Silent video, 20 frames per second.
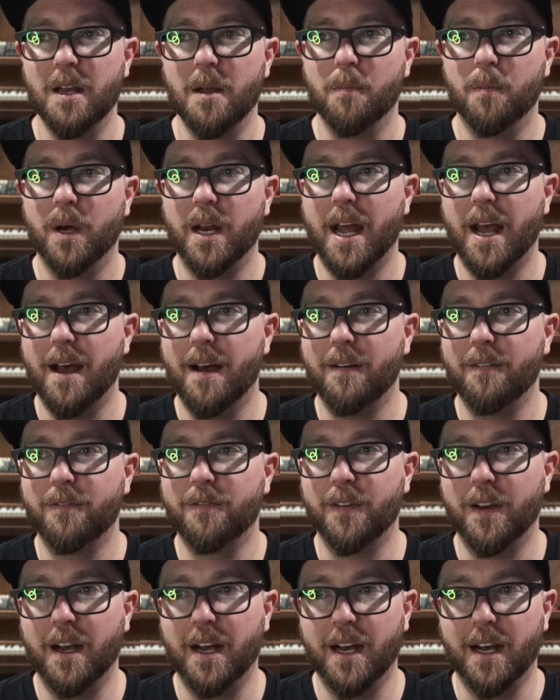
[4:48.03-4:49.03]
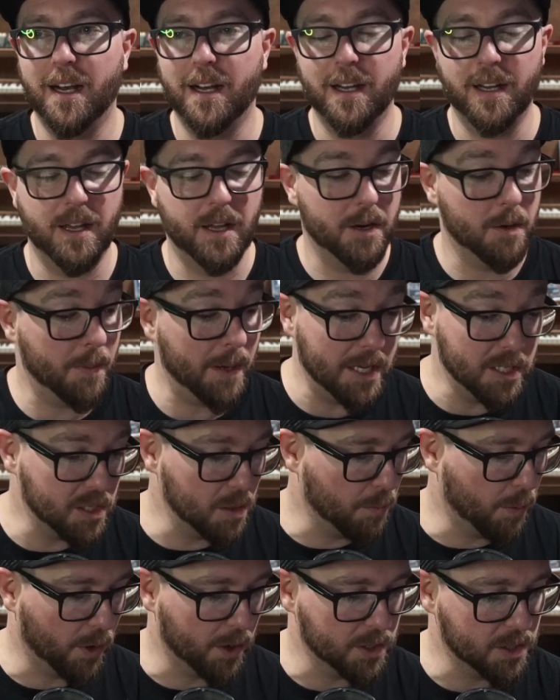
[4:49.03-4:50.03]
but have an
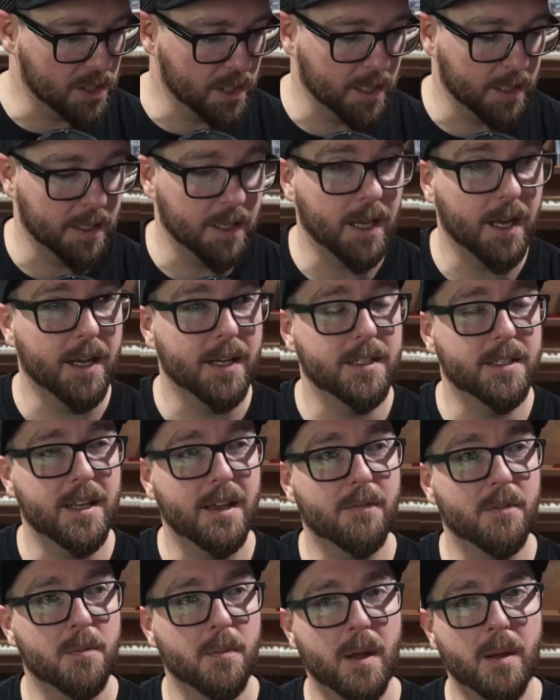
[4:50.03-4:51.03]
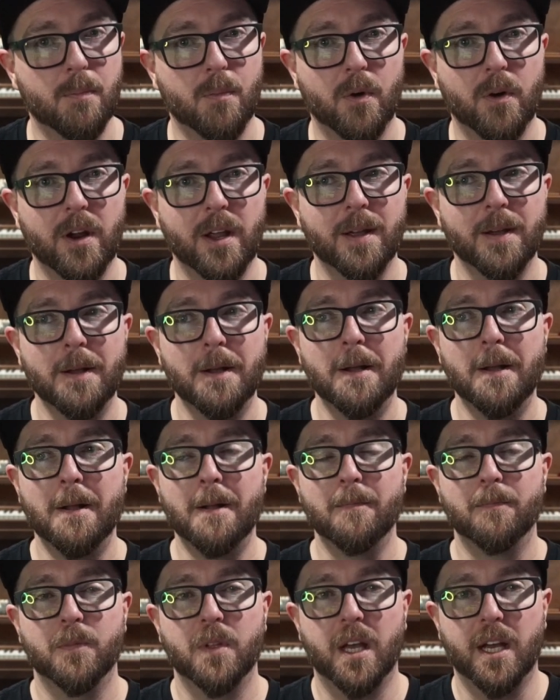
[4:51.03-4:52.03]
amazing person, David Maybury,
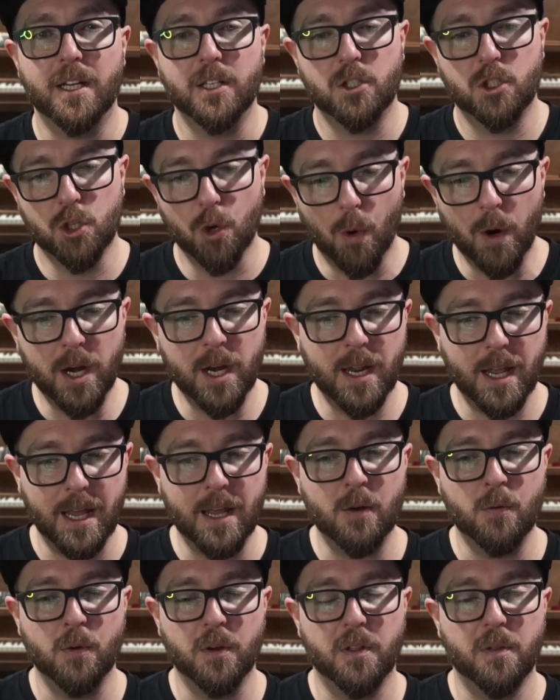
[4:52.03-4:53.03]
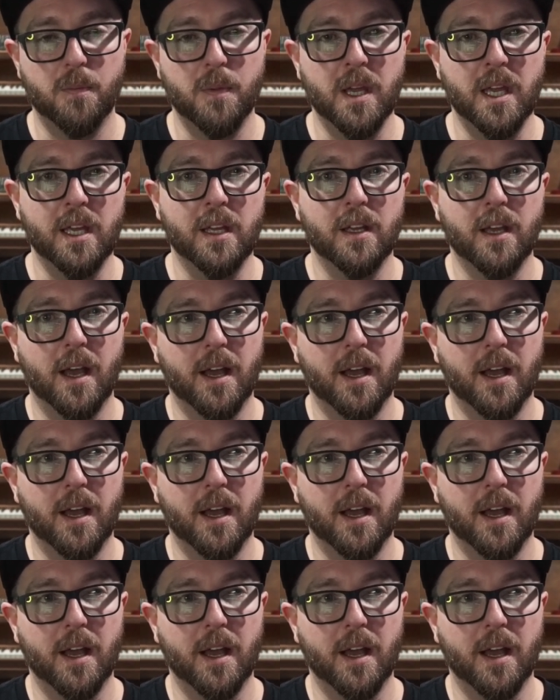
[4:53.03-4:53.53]
join in with me.